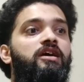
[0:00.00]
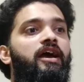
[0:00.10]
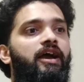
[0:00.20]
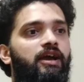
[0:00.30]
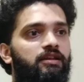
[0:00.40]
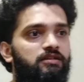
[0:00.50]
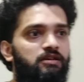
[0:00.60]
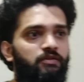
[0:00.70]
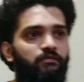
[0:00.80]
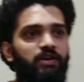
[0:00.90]
and
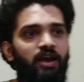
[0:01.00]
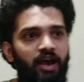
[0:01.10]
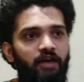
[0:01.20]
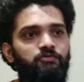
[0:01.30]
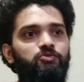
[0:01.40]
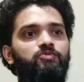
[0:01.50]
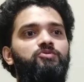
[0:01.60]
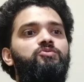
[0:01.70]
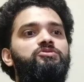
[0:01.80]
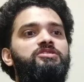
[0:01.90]
we have to
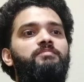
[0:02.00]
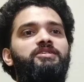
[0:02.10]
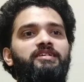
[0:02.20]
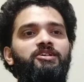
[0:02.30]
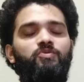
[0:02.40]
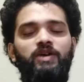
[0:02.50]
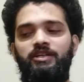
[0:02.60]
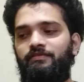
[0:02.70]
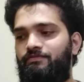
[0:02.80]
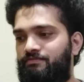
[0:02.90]
do something innovative.